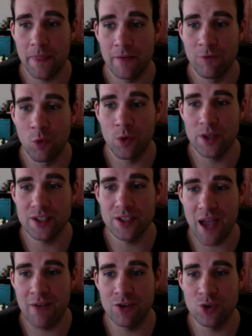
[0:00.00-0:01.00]
40
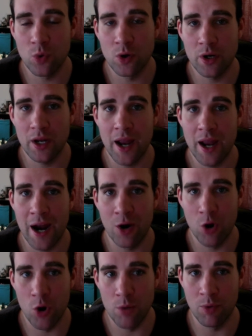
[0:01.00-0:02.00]
Savage Orc
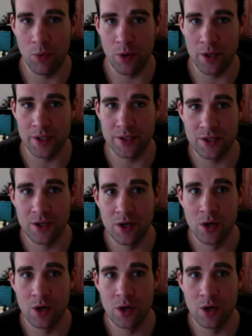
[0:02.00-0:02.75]
Arrow Boys.